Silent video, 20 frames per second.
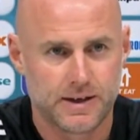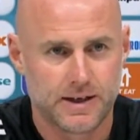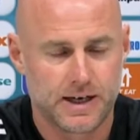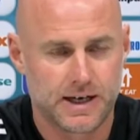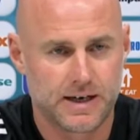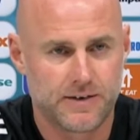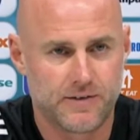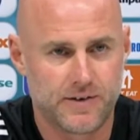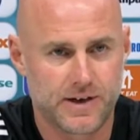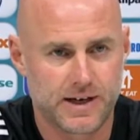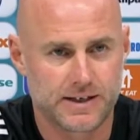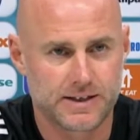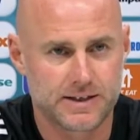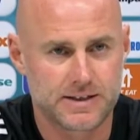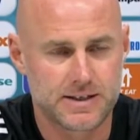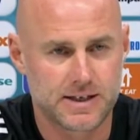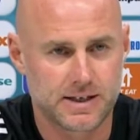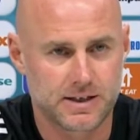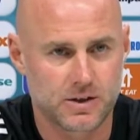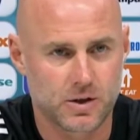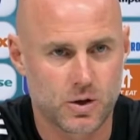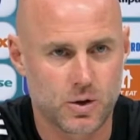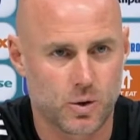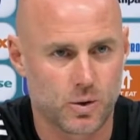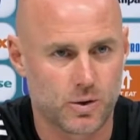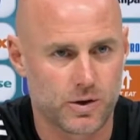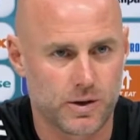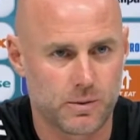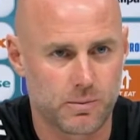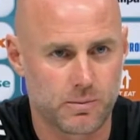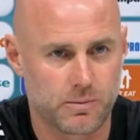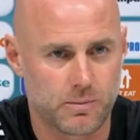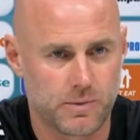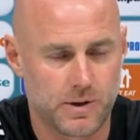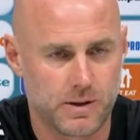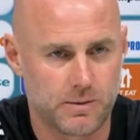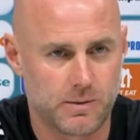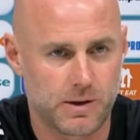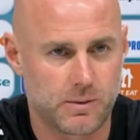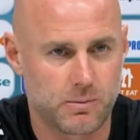if he hadn't have taken the corner
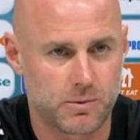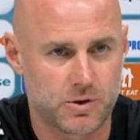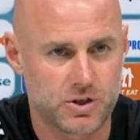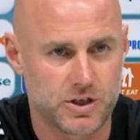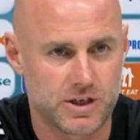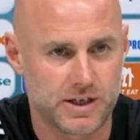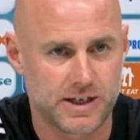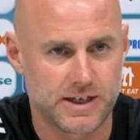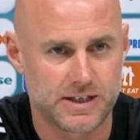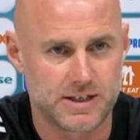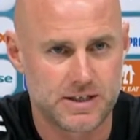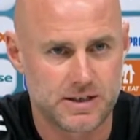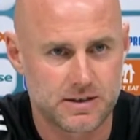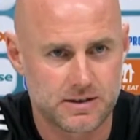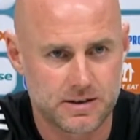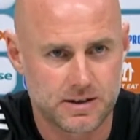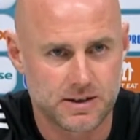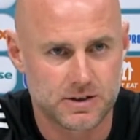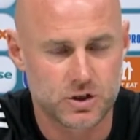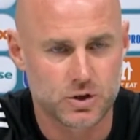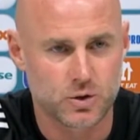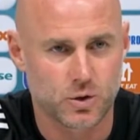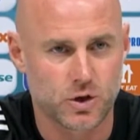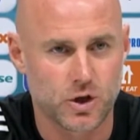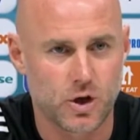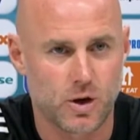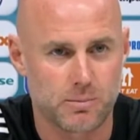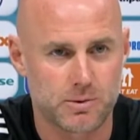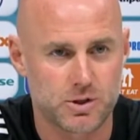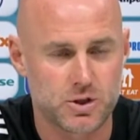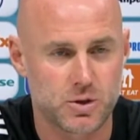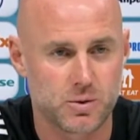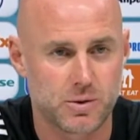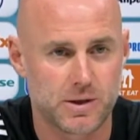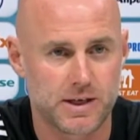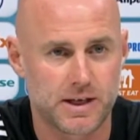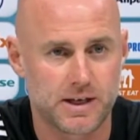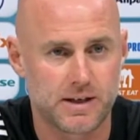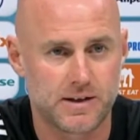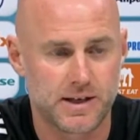in which he did and saw the
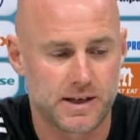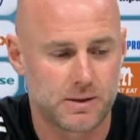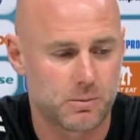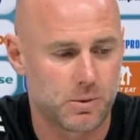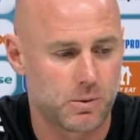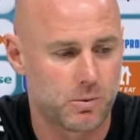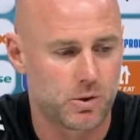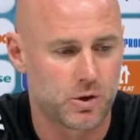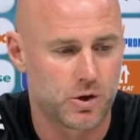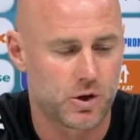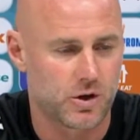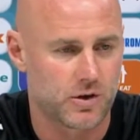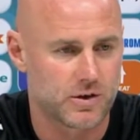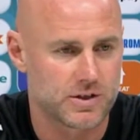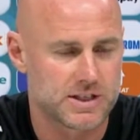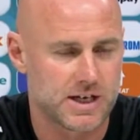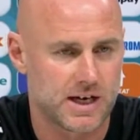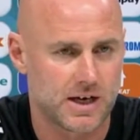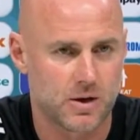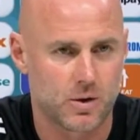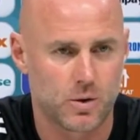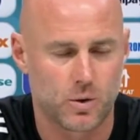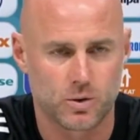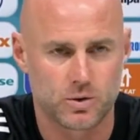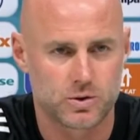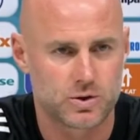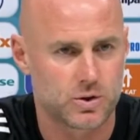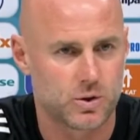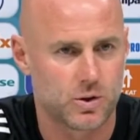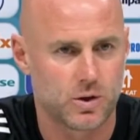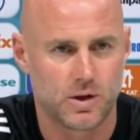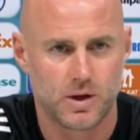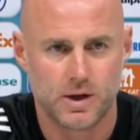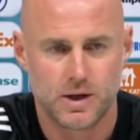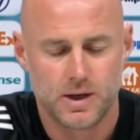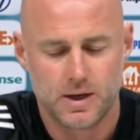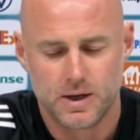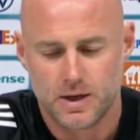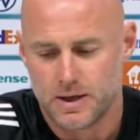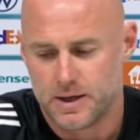opportunity, then we wouldn't have got the second goal. So
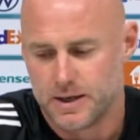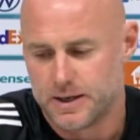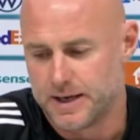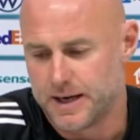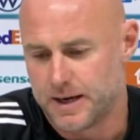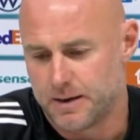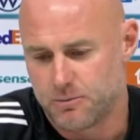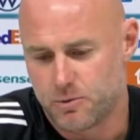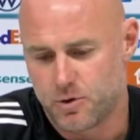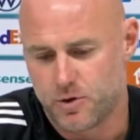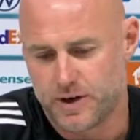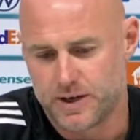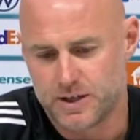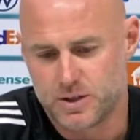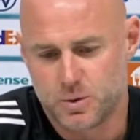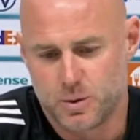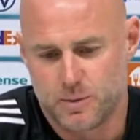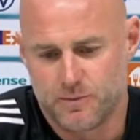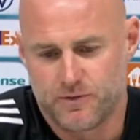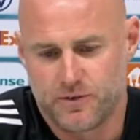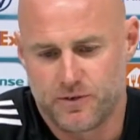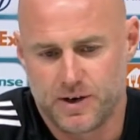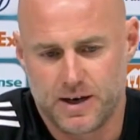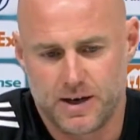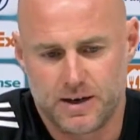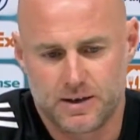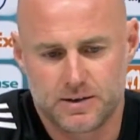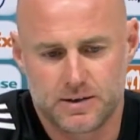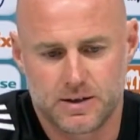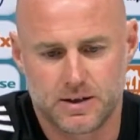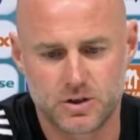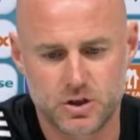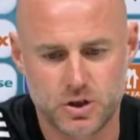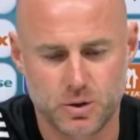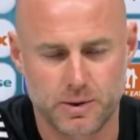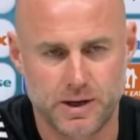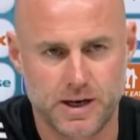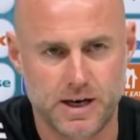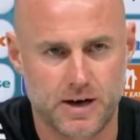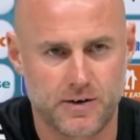yeah, credit to him for that and
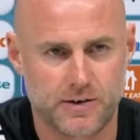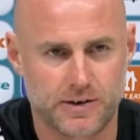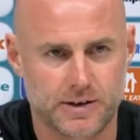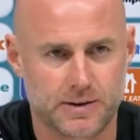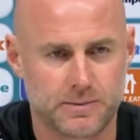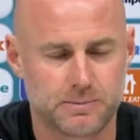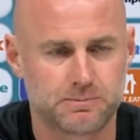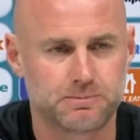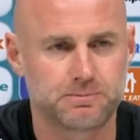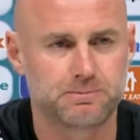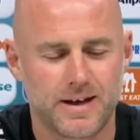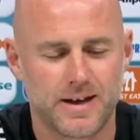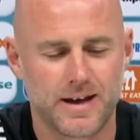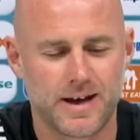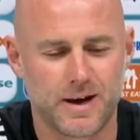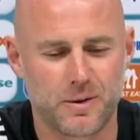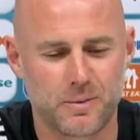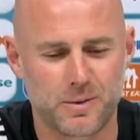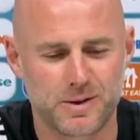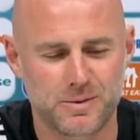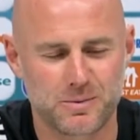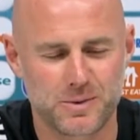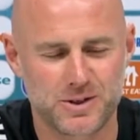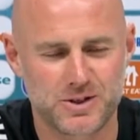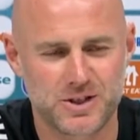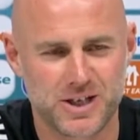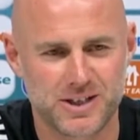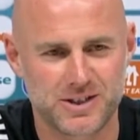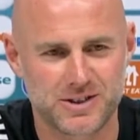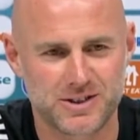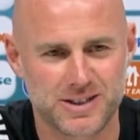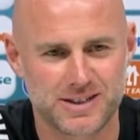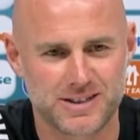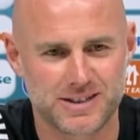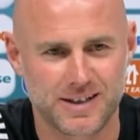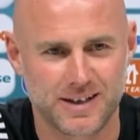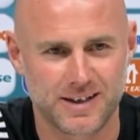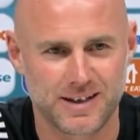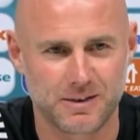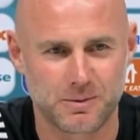showing character. Yeah, we changed it
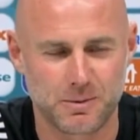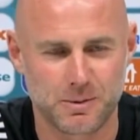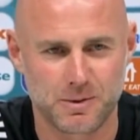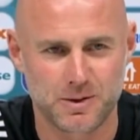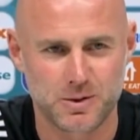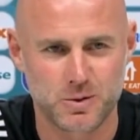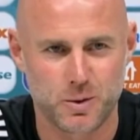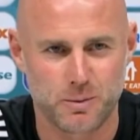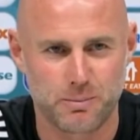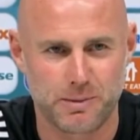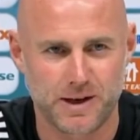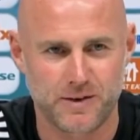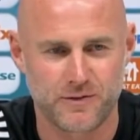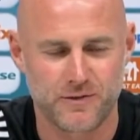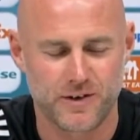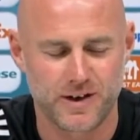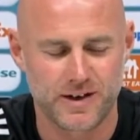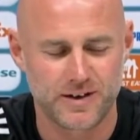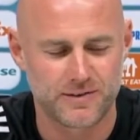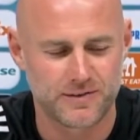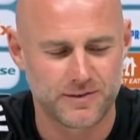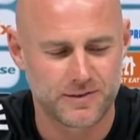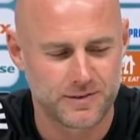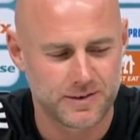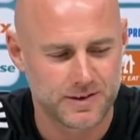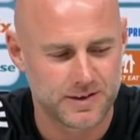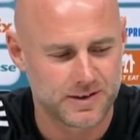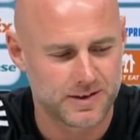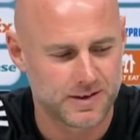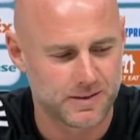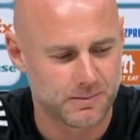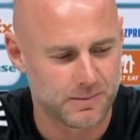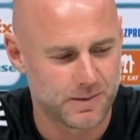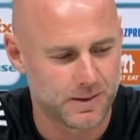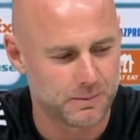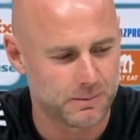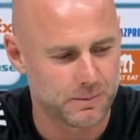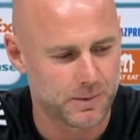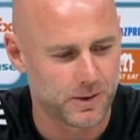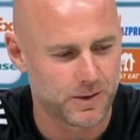slightly. We went to a back five
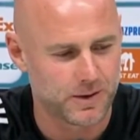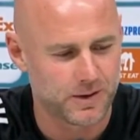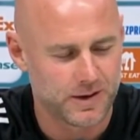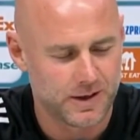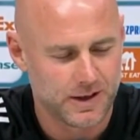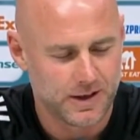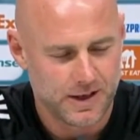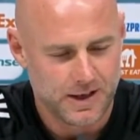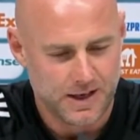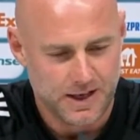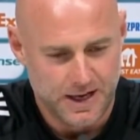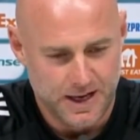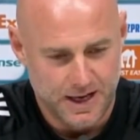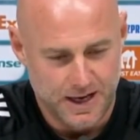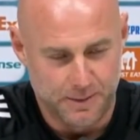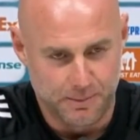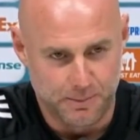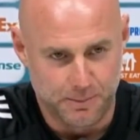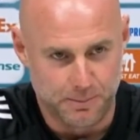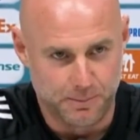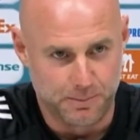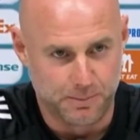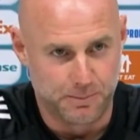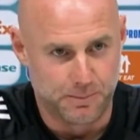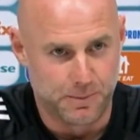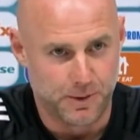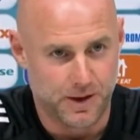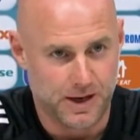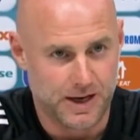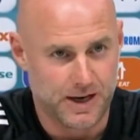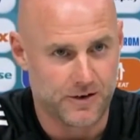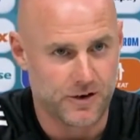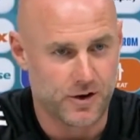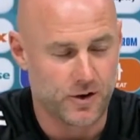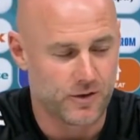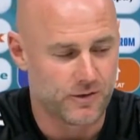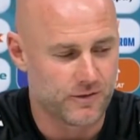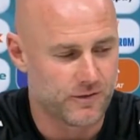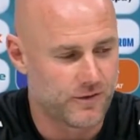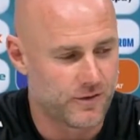and put Harry
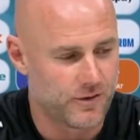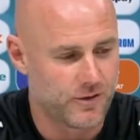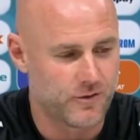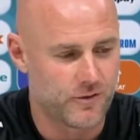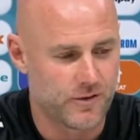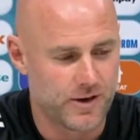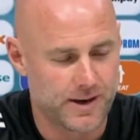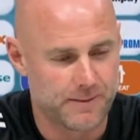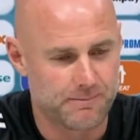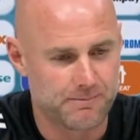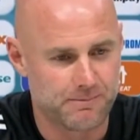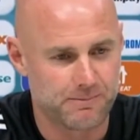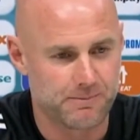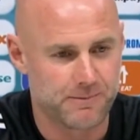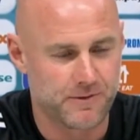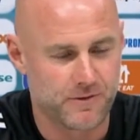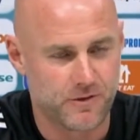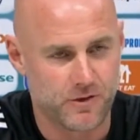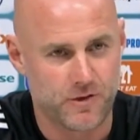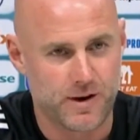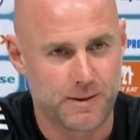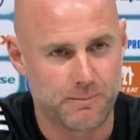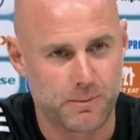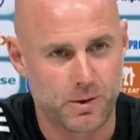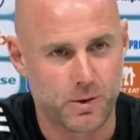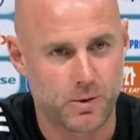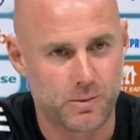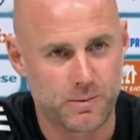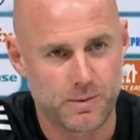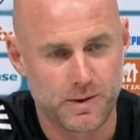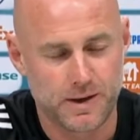on for Rambo.